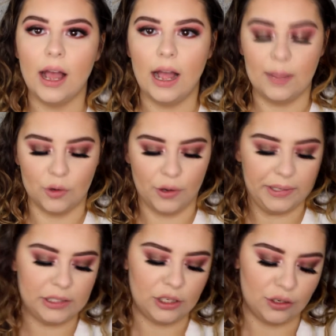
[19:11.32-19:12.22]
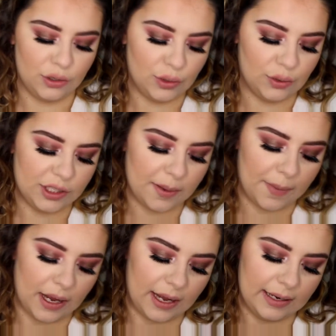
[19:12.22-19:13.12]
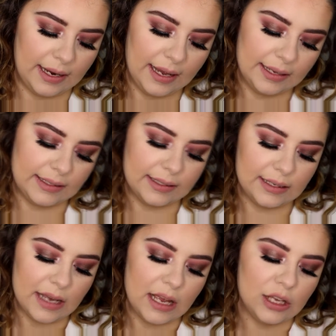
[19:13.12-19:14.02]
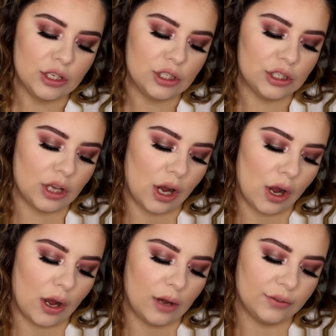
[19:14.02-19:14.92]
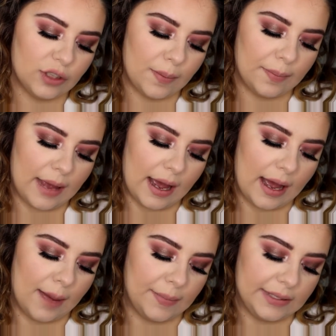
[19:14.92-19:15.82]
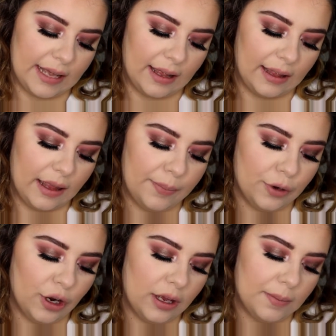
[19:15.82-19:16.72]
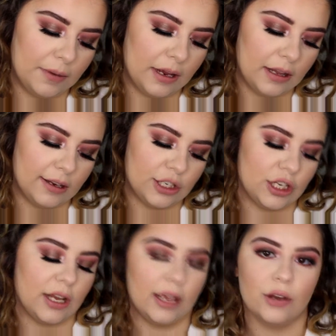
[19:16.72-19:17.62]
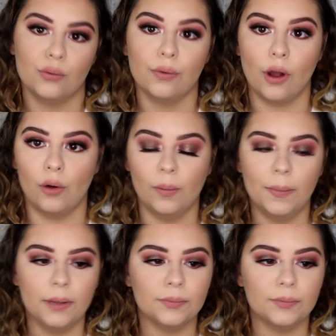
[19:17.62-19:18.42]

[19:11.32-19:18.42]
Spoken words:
I'm going to use my NYX Soft Matte Metallic Lip Cream in the shade Roam.